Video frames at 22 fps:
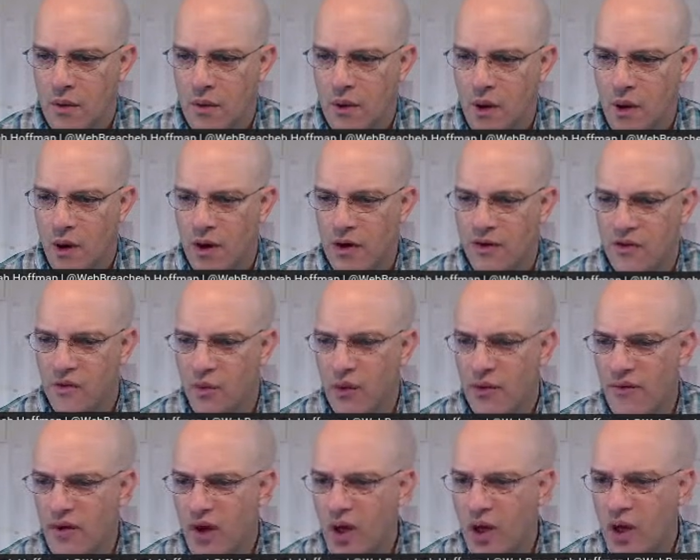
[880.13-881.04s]
All right, so we
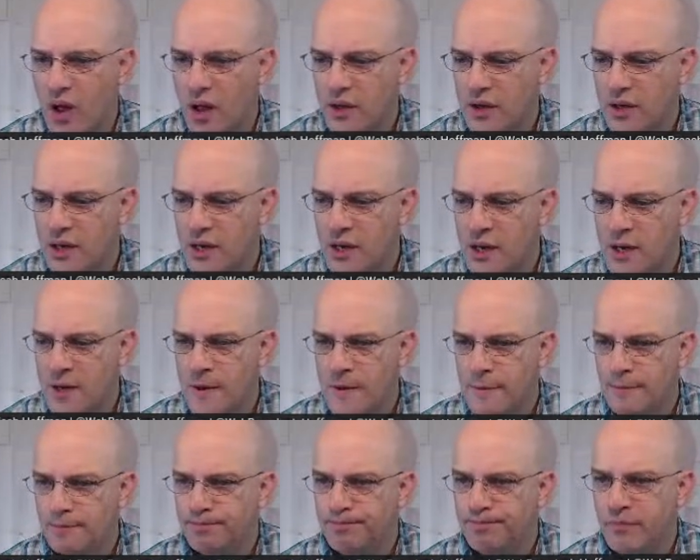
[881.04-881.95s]
have a Hyundai.
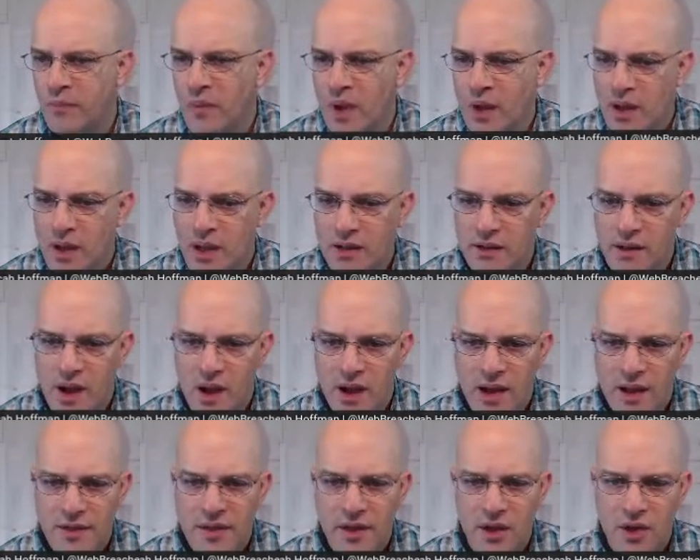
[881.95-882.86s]
Yeah, Doc,
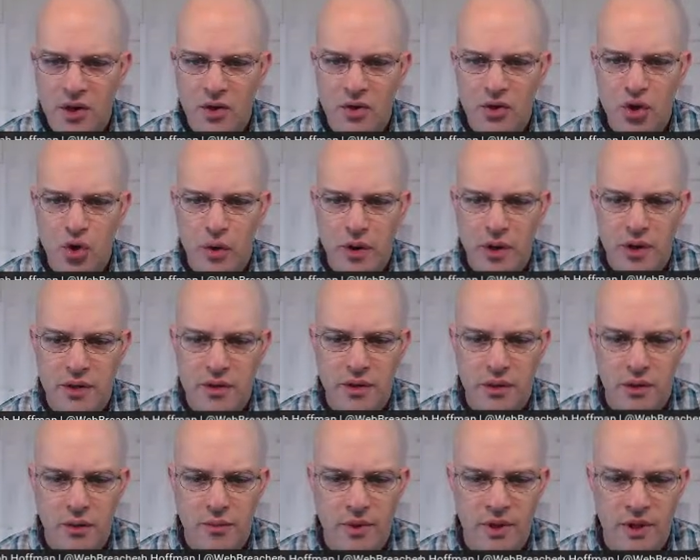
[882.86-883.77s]
I think you're joining us a
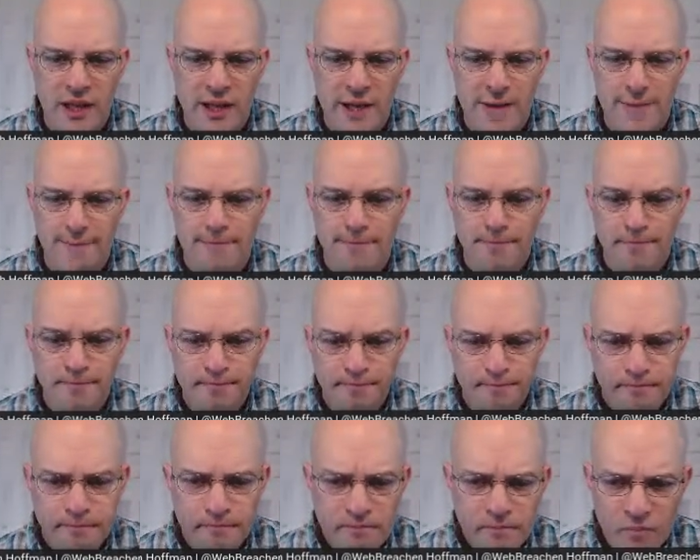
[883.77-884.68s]
little bit late.
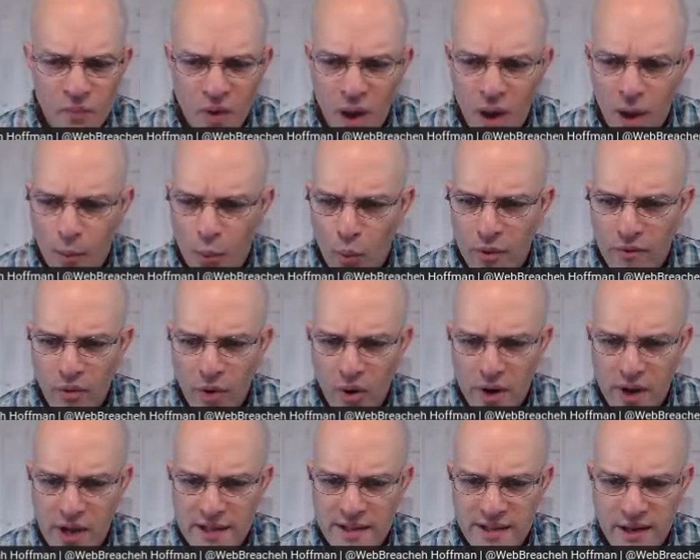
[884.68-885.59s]
We've
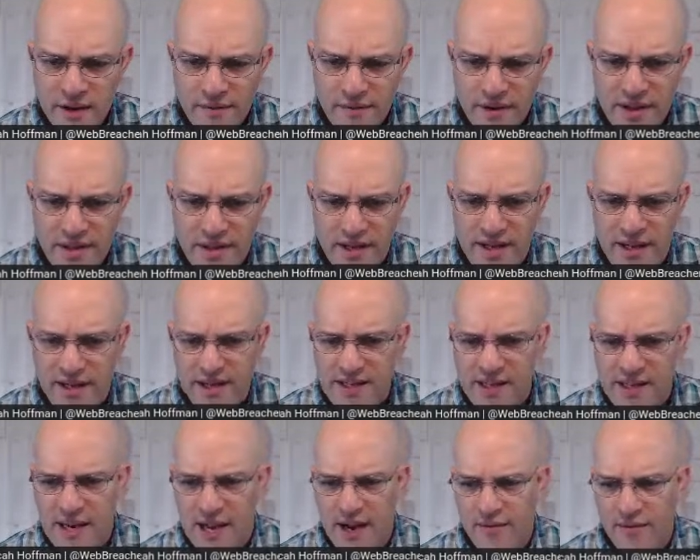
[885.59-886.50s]
already identified that it is
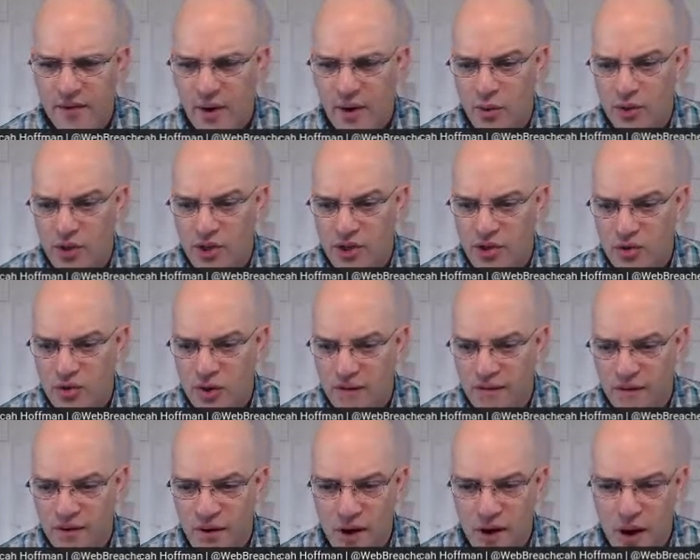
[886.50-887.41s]
in Africa. We're just trying to
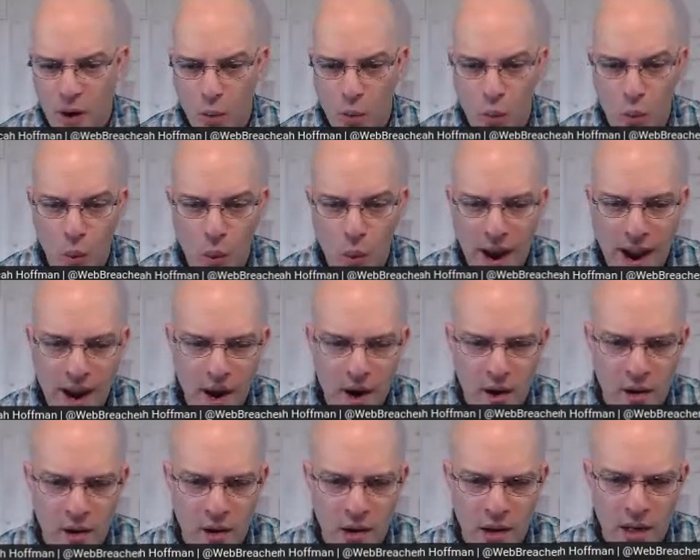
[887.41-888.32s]
figure out
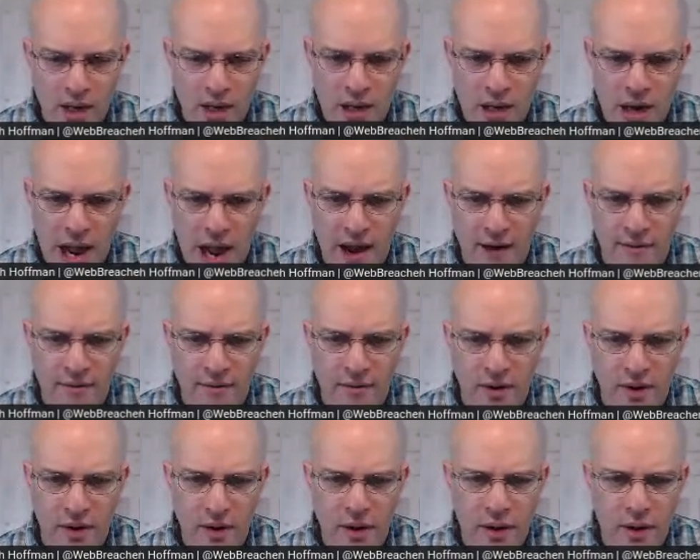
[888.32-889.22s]
where in
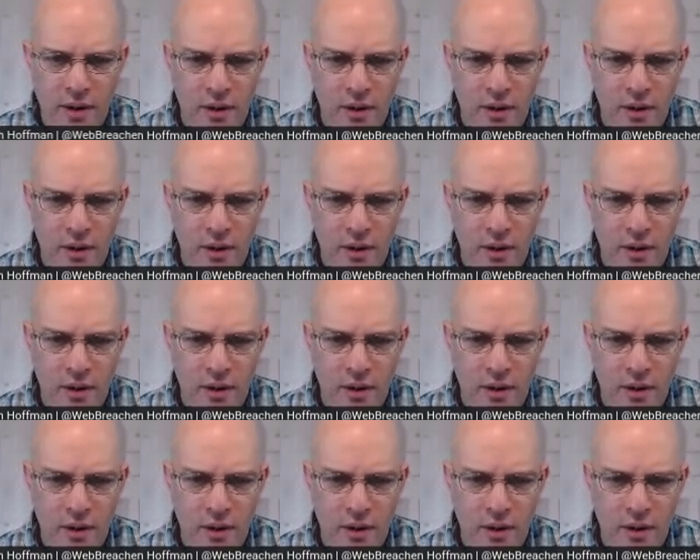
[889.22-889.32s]
Africa.